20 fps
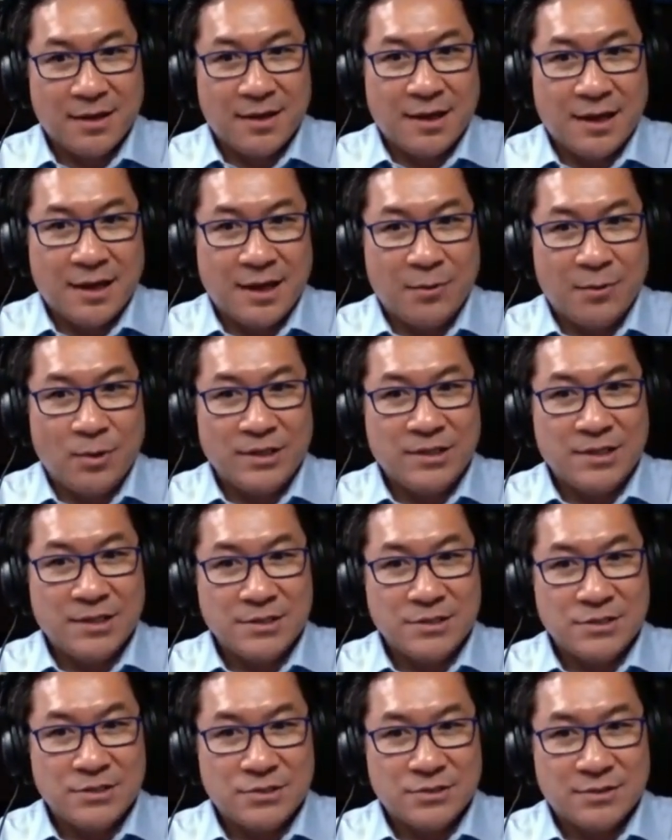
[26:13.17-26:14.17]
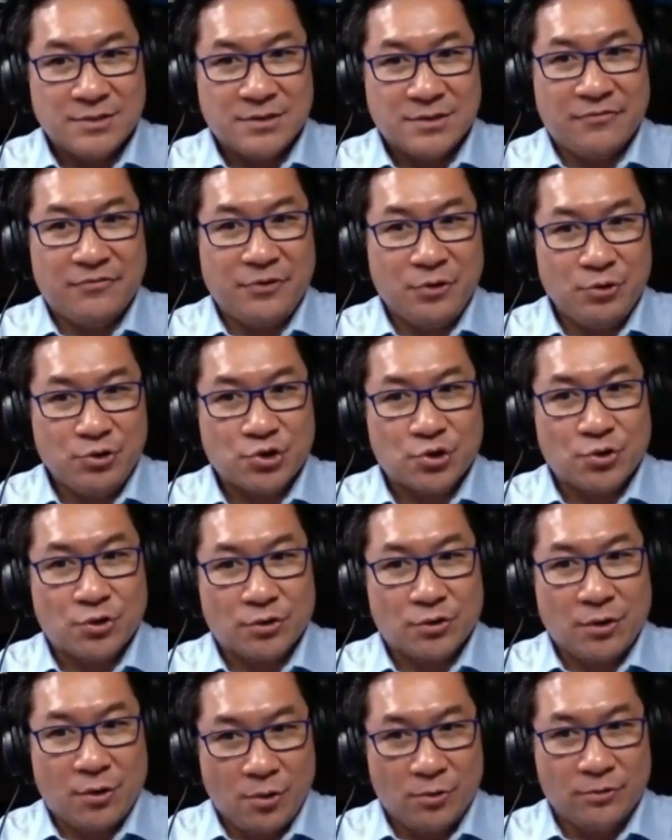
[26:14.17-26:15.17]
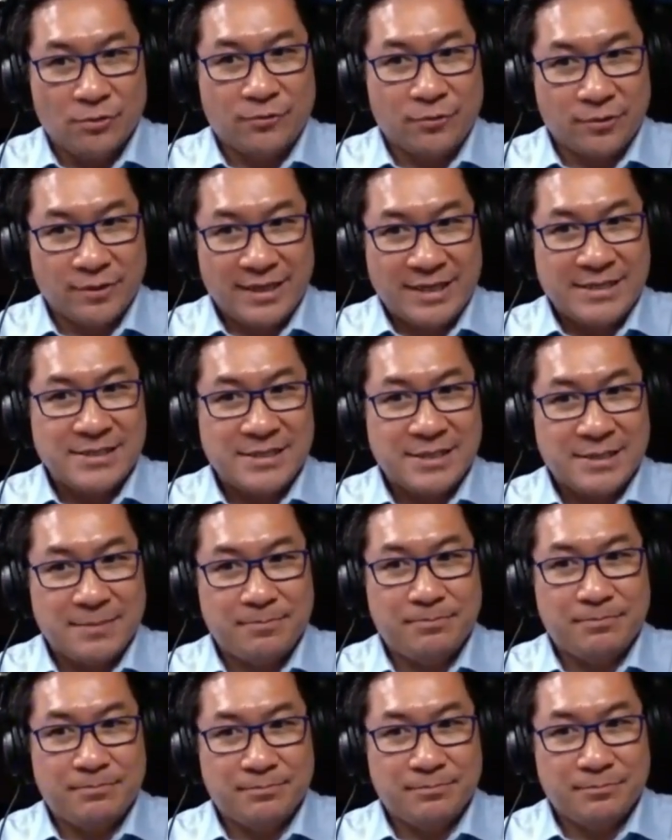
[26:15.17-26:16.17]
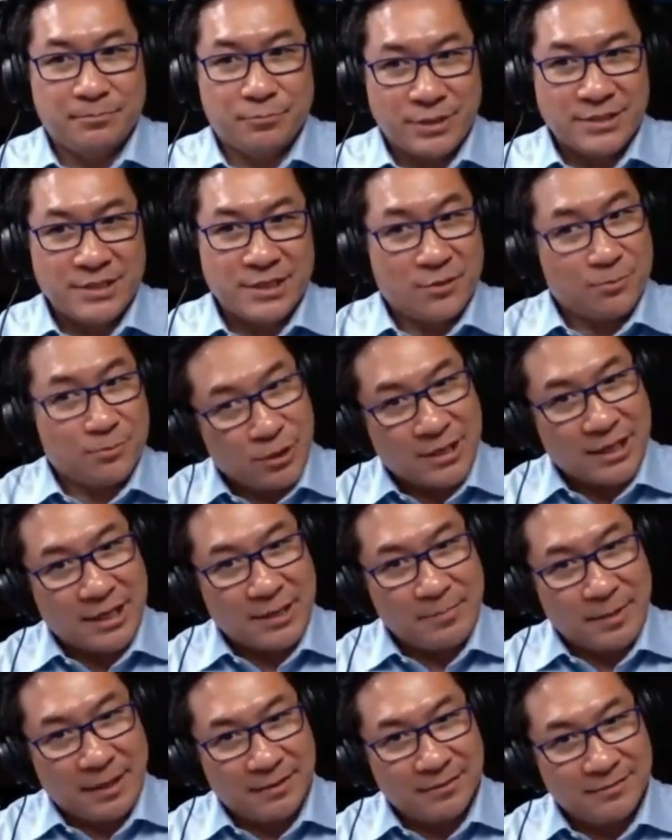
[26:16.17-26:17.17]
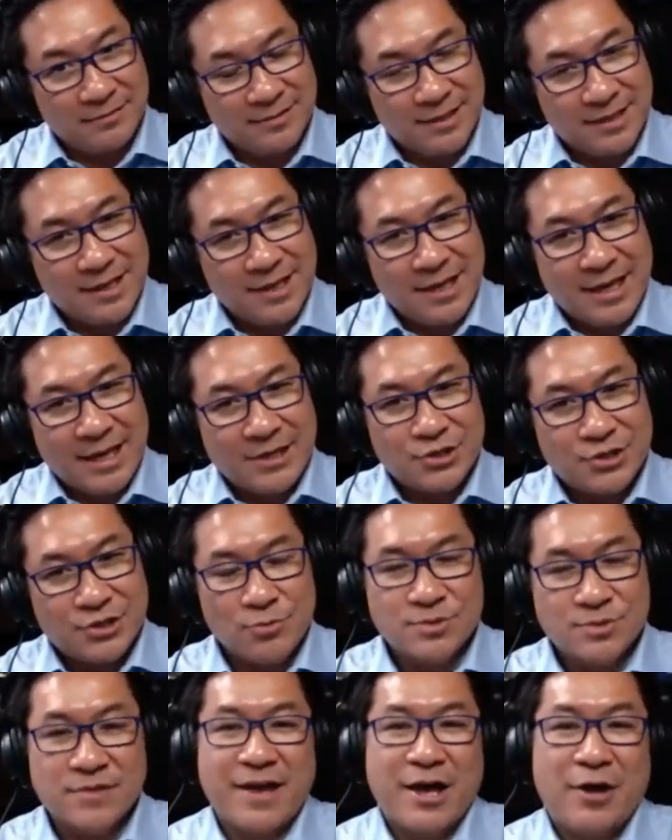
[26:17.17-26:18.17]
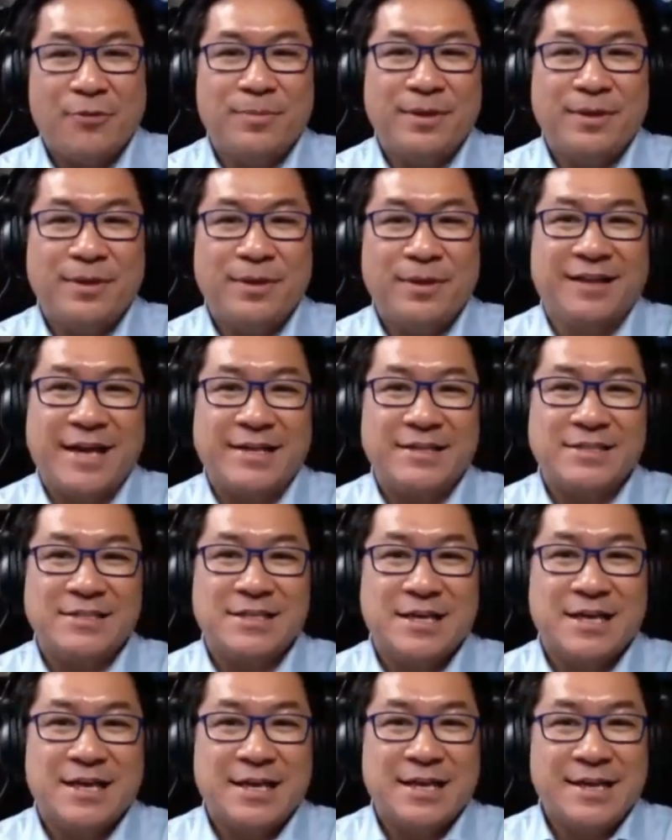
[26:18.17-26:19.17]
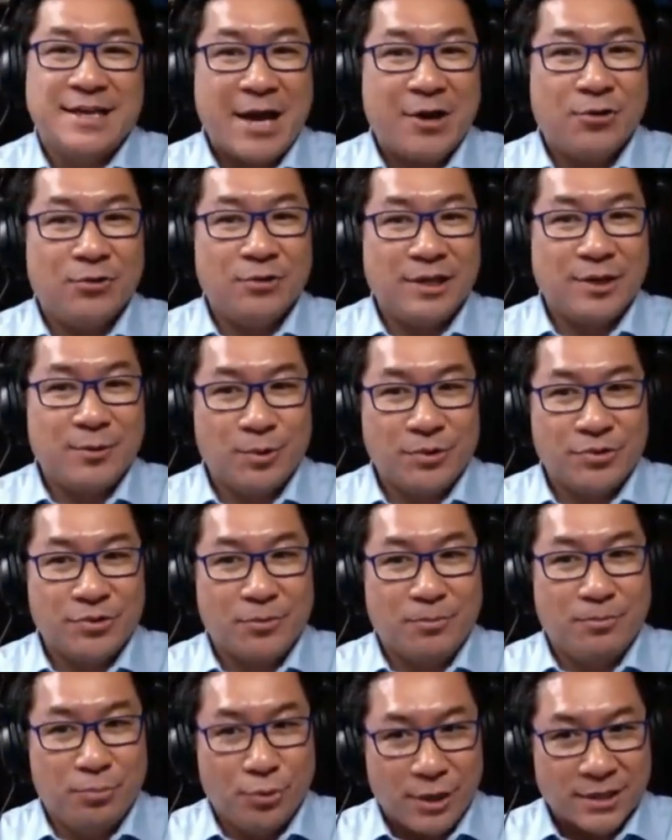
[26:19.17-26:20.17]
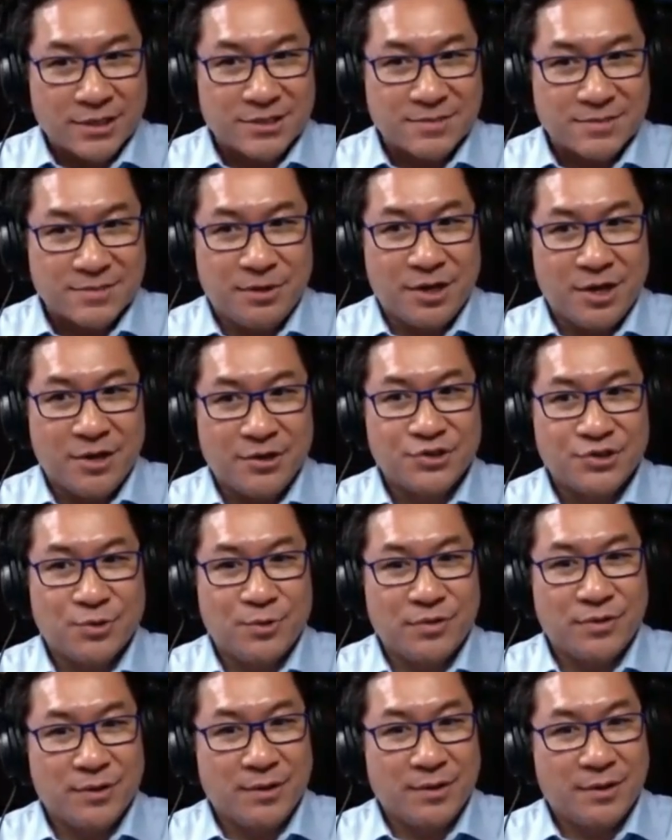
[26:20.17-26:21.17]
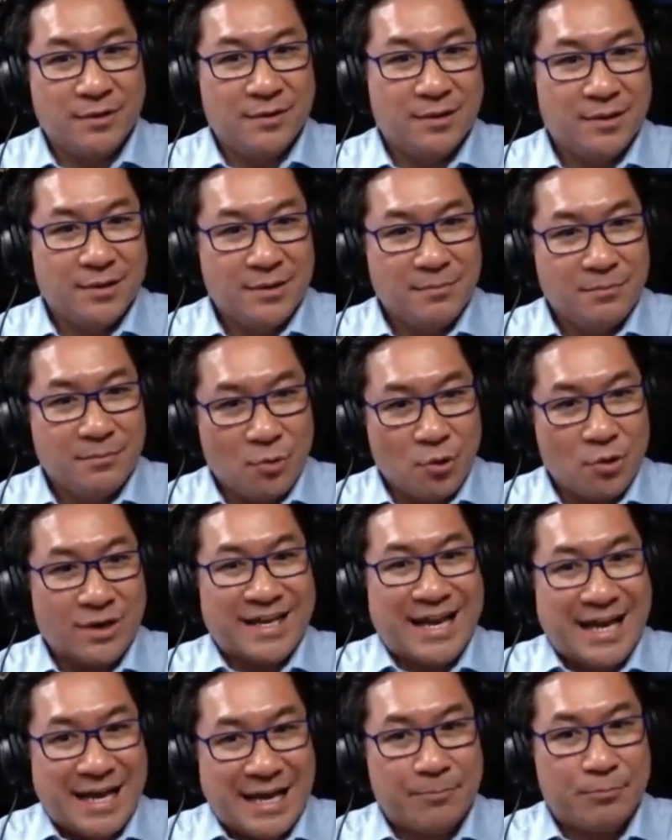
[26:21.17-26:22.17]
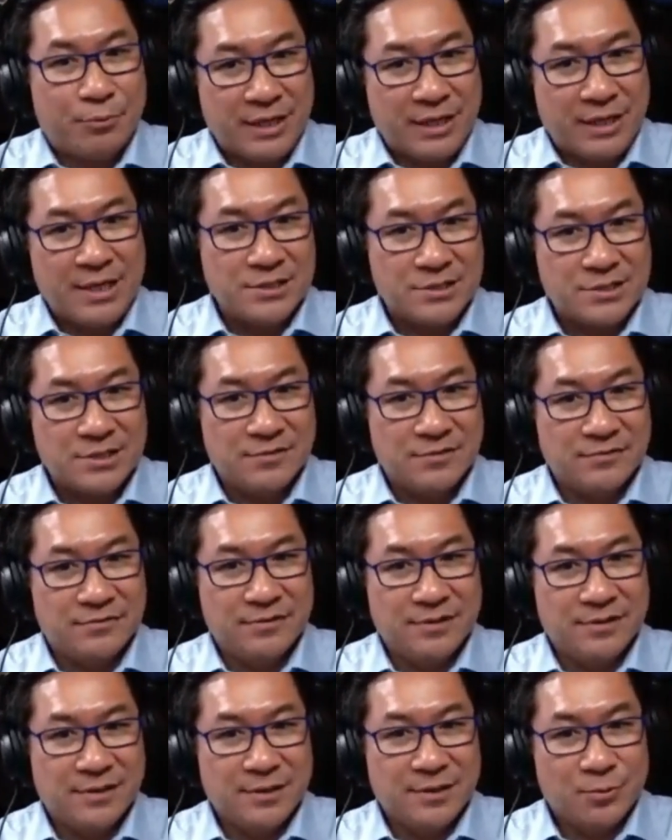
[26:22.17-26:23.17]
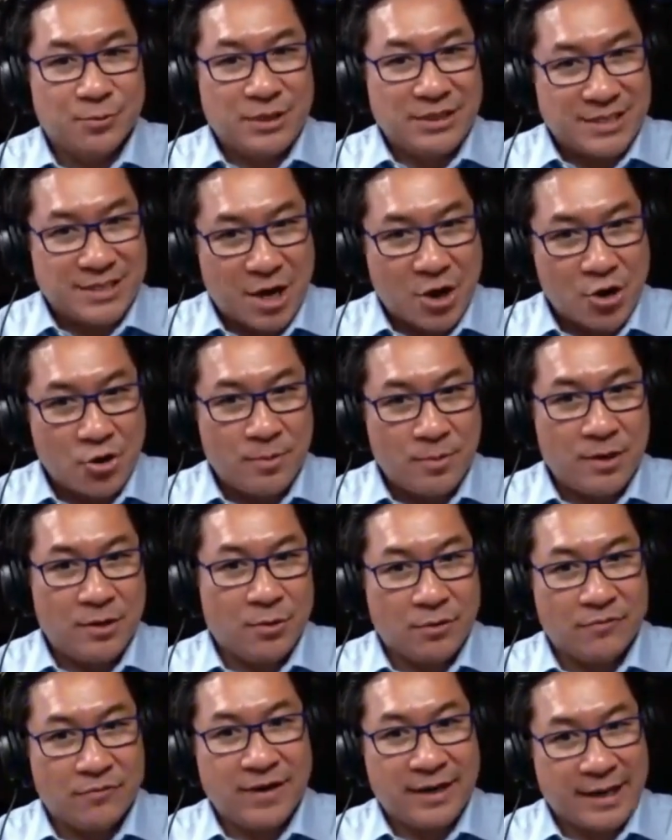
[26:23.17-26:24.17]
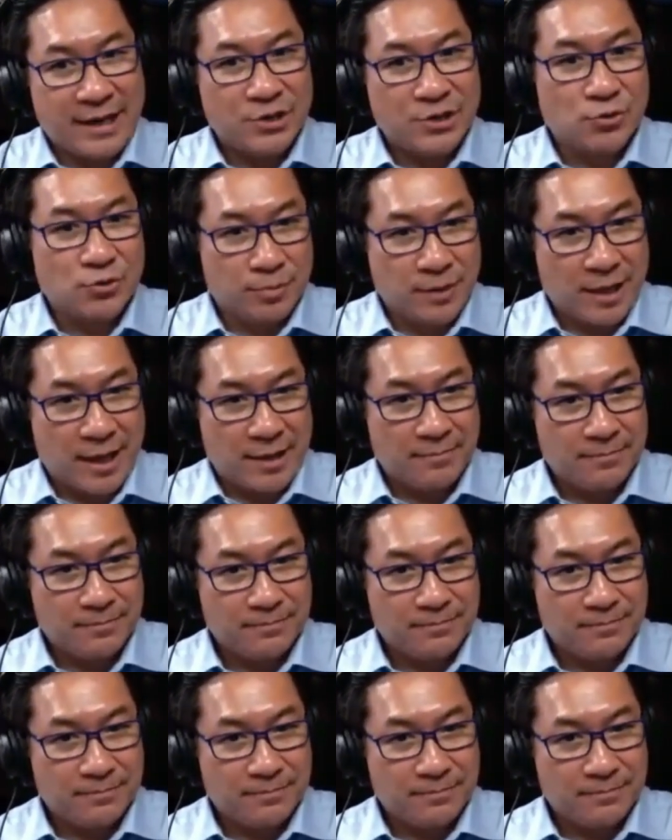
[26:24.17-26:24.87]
What does the future hold for easy, breezy bookkeeping in terms of helping clients not only with their books, but also with a more comprehensive retirement or financial plan?